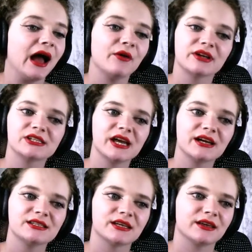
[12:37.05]
How
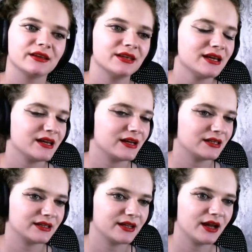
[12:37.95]
exciting.
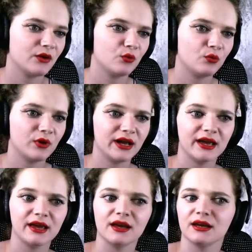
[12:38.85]
Yeah, can't
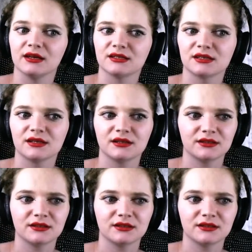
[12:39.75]
wait.